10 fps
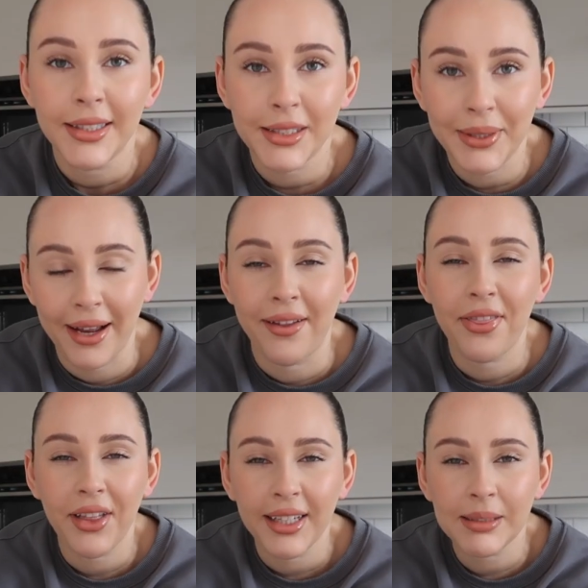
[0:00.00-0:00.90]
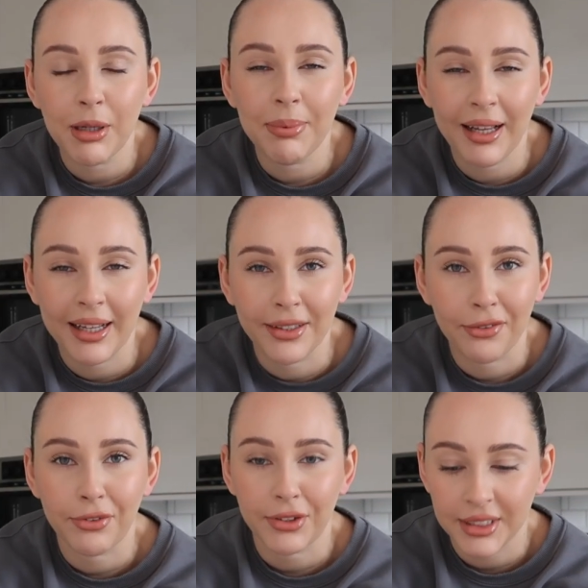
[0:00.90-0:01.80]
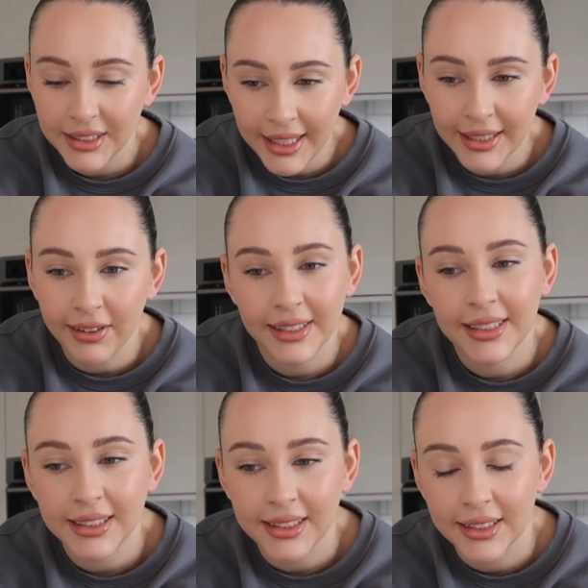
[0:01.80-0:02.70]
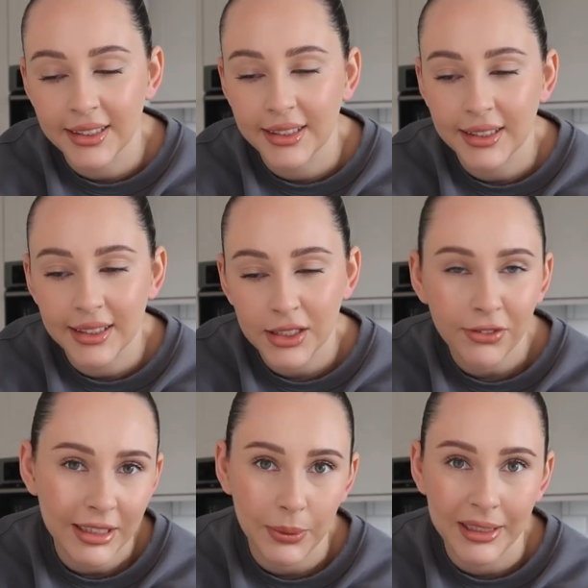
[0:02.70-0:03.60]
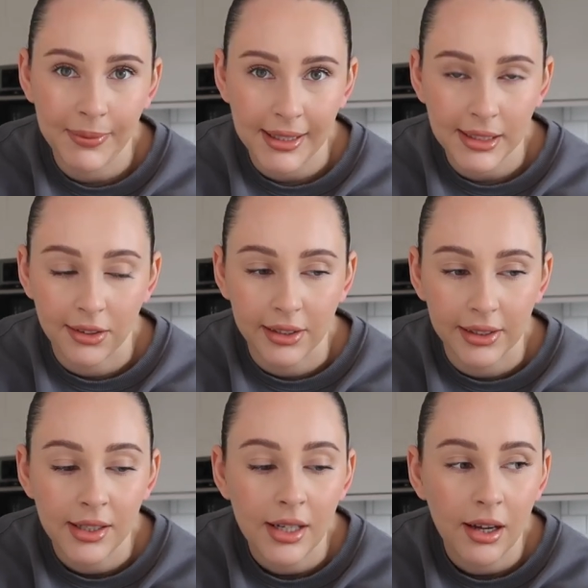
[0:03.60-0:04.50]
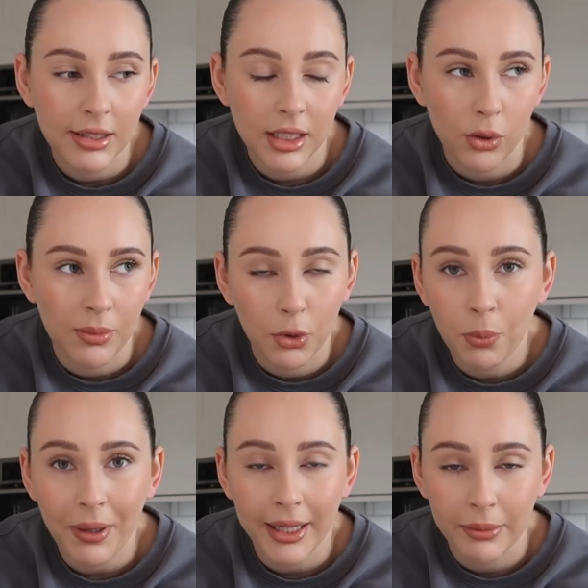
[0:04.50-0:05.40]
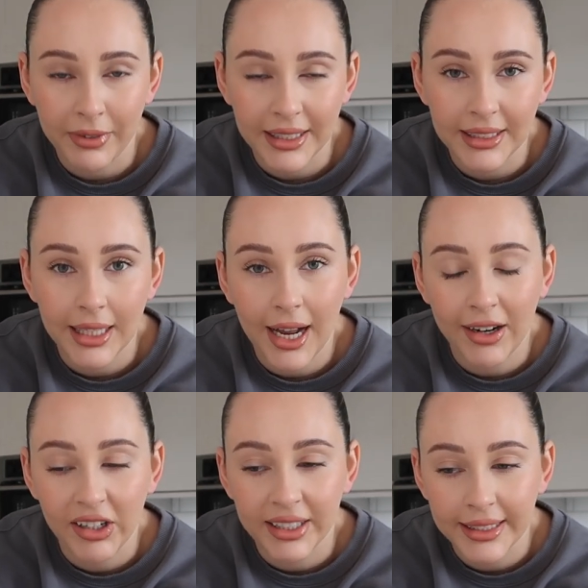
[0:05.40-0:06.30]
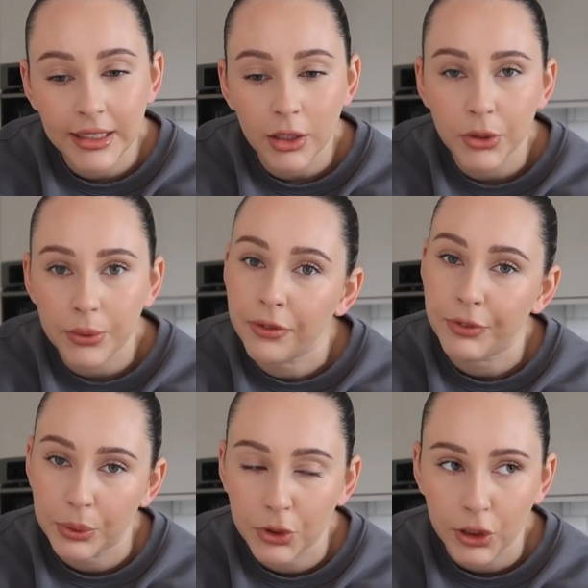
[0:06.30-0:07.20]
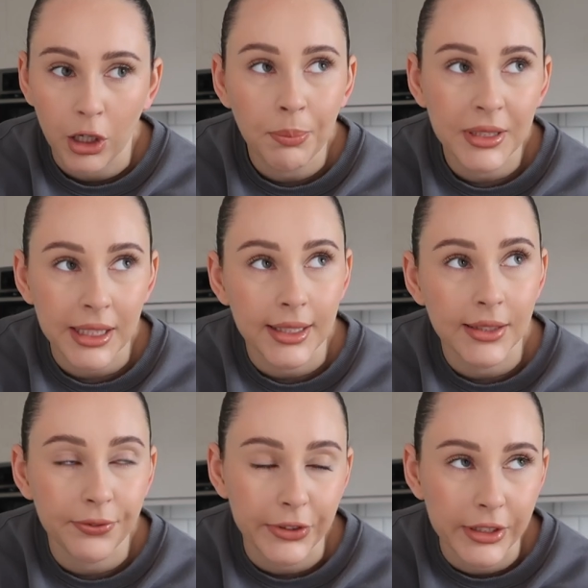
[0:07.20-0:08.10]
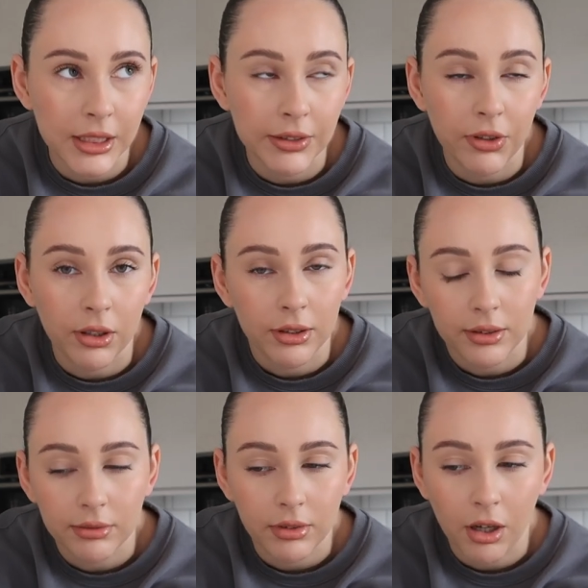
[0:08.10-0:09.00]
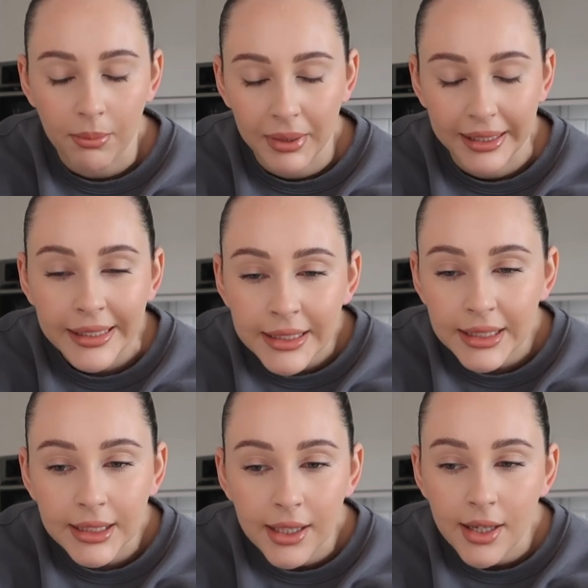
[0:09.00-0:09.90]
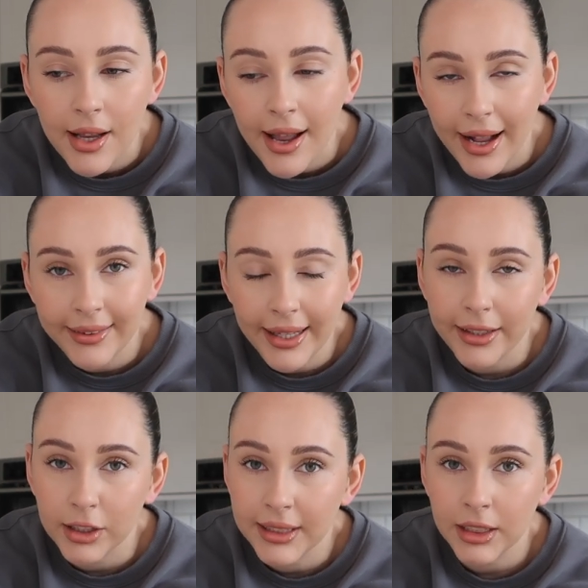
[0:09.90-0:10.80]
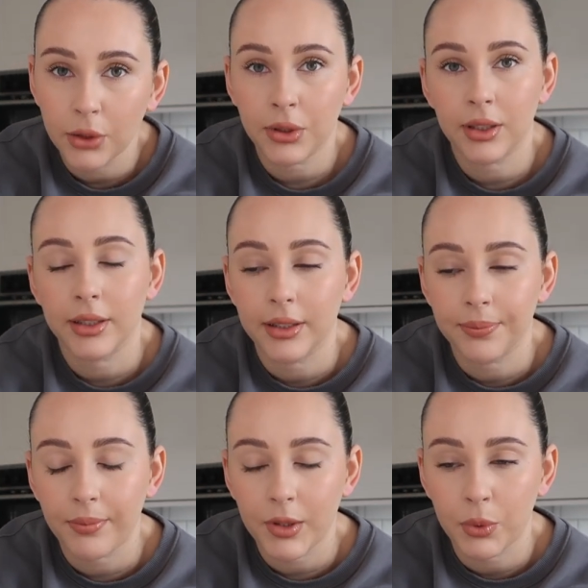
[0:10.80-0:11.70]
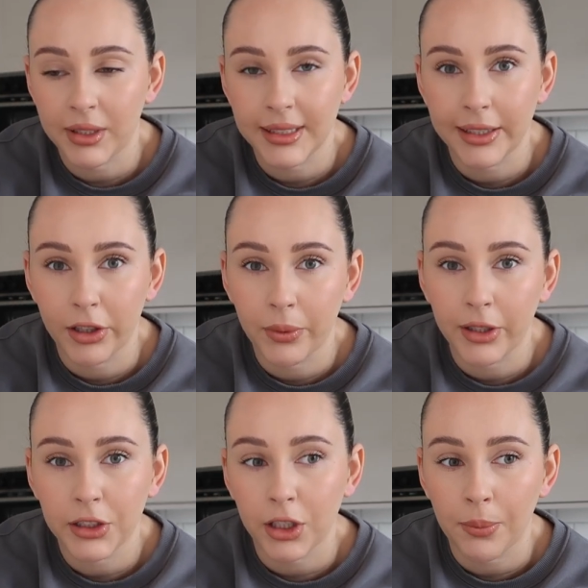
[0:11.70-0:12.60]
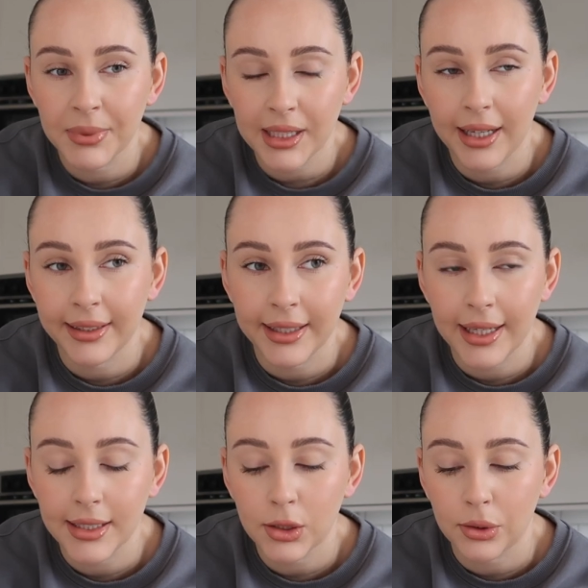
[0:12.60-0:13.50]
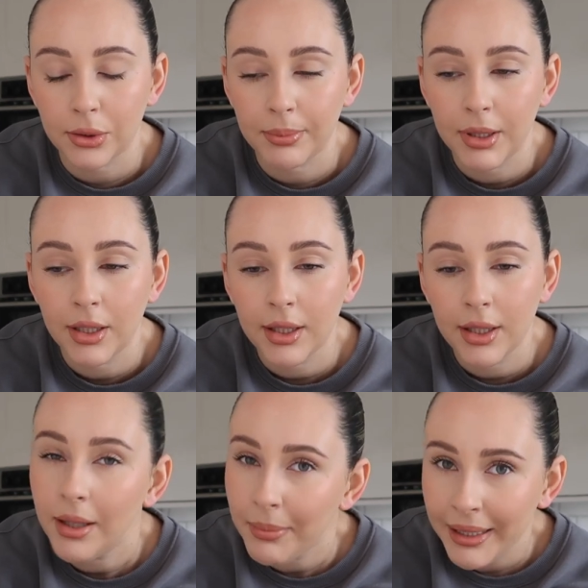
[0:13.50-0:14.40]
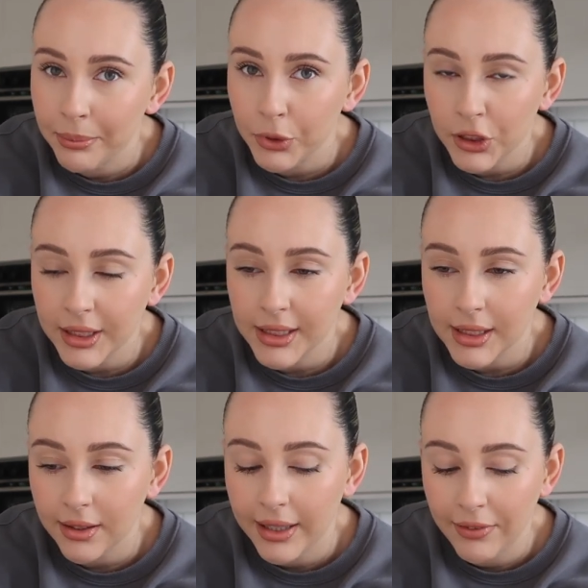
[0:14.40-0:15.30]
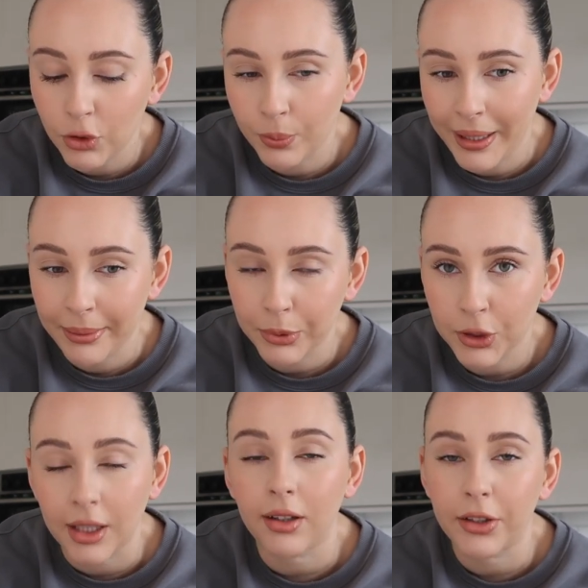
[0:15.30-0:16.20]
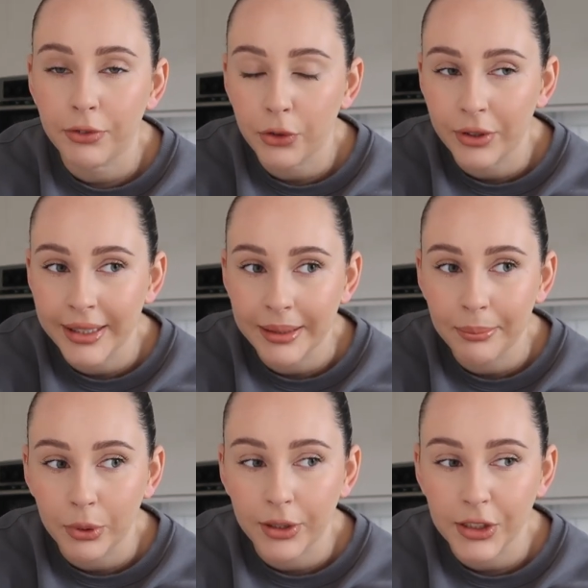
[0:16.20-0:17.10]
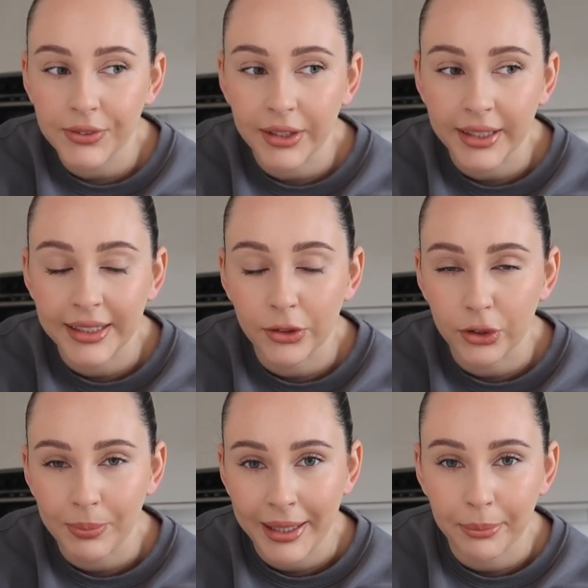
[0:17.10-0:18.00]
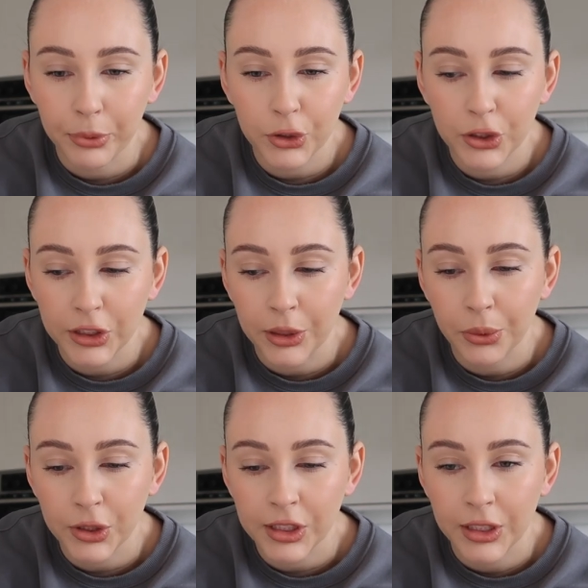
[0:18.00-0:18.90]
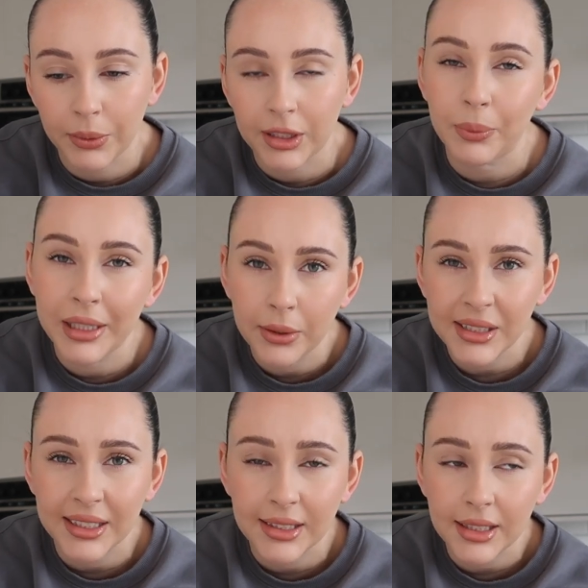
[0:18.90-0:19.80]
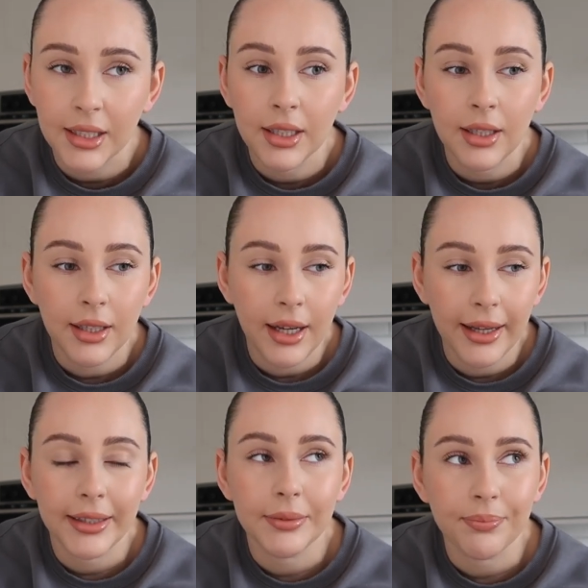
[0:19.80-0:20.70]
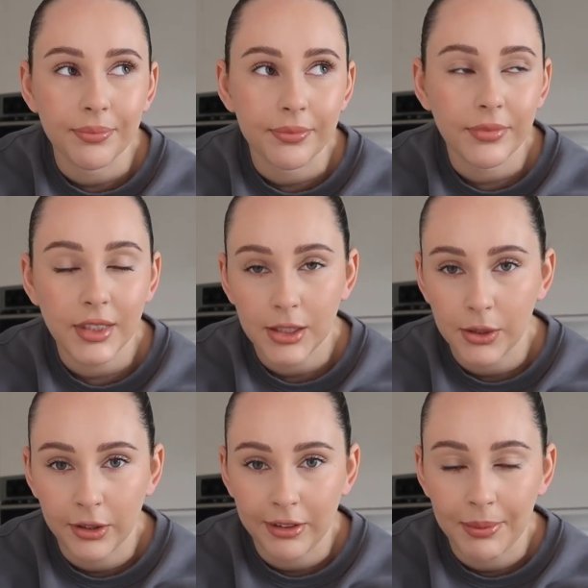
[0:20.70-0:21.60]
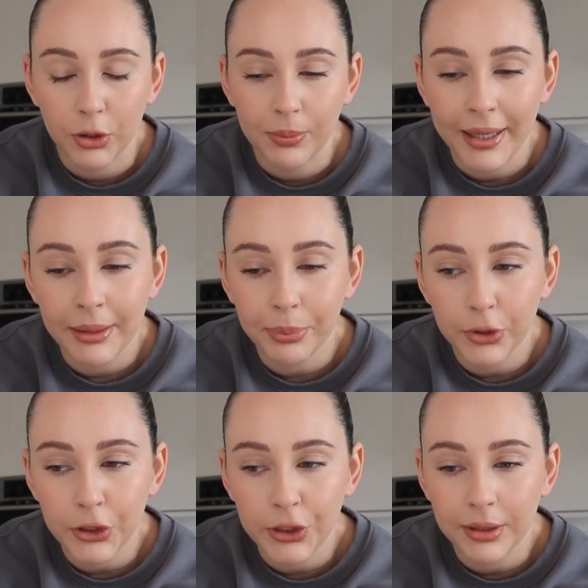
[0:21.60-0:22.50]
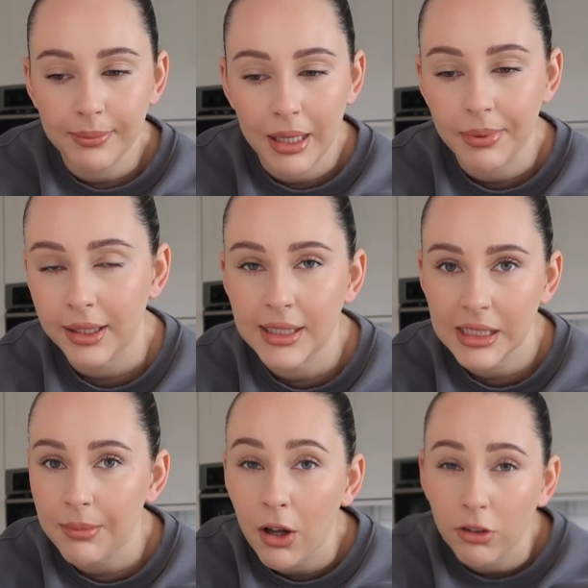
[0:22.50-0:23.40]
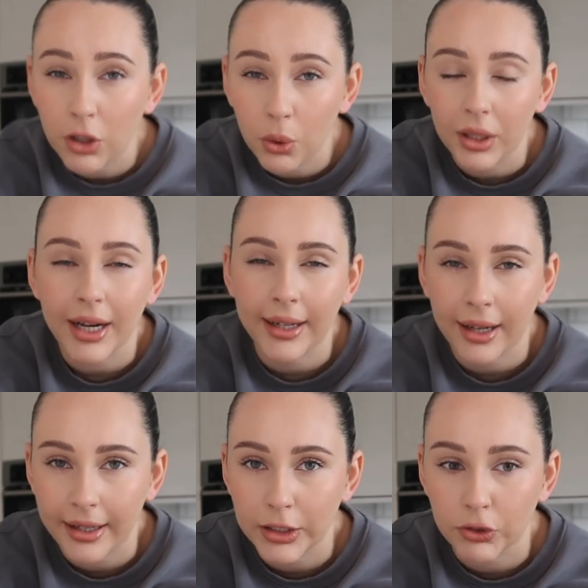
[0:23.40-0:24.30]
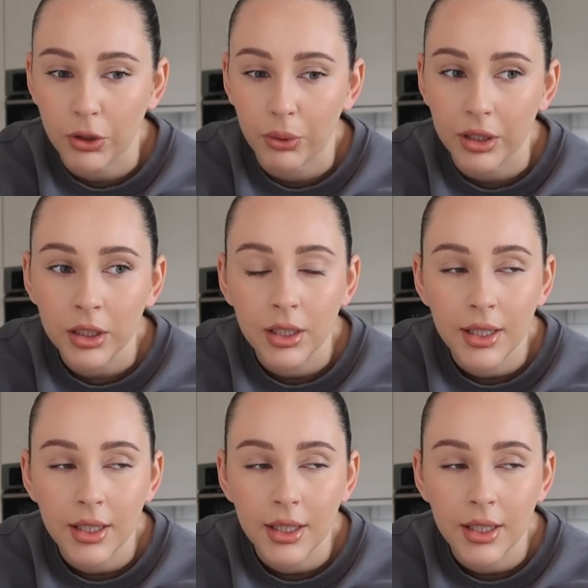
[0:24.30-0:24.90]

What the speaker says: So yeah, that is my plan for today. It's currently 20 past nine, so I'm up and I'm ready. I need to go do a food shop, so that is first of all on my list. And then I need to go to one of the DIY shops and get some paintbrushes. I have a good paintbrush that I like for cutting in, but I just feel like I need another paintbrush, you know, just to do like the windowsills. So I'm gonna grab another paintbrush, maybe a small roller and a large roller,